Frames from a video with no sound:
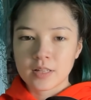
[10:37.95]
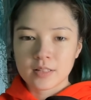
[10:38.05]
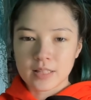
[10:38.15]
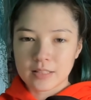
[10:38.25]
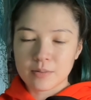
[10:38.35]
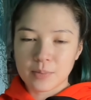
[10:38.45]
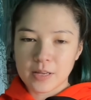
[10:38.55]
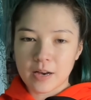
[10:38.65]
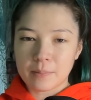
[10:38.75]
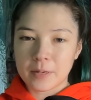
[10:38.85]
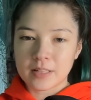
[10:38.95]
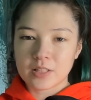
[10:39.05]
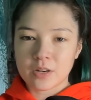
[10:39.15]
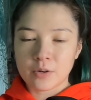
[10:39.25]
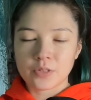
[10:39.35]
like to be up on the
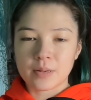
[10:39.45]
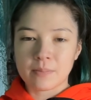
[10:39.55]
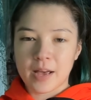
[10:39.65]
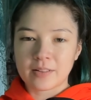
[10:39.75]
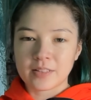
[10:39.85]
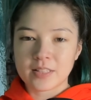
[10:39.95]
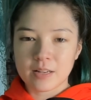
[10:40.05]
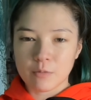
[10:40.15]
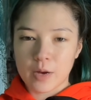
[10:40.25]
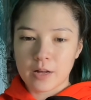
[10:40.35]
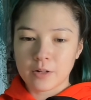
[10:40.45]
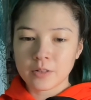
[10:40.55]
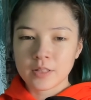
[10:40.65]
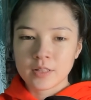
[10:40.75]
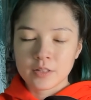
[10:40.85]
toes and balancing well
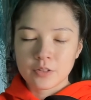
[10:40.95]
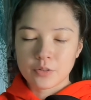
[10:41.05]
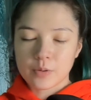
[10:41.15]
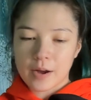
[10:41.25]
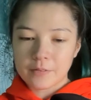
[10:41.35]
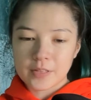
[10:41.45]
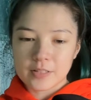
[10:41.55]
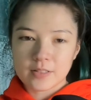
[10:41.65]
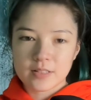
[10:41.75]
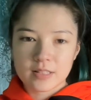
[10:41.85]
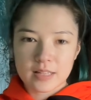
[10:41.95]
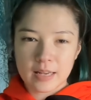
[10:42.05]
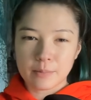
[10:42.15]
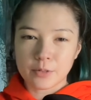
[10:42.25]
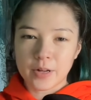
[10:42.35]
throughout these
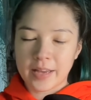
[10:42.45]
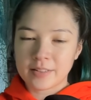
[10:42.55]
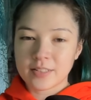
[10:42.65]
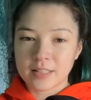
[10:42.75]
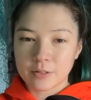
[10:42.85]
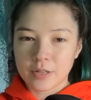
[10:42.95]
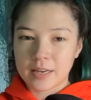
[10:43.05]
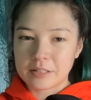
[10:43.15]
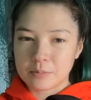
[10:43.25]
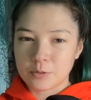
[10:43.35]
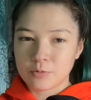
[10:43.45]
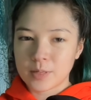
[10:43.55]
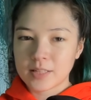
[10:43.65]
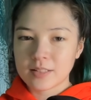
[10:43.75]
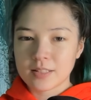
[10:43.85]
stable and synchronized
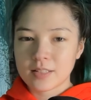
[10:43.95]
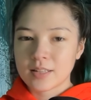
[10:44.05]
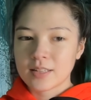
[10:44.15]
movements.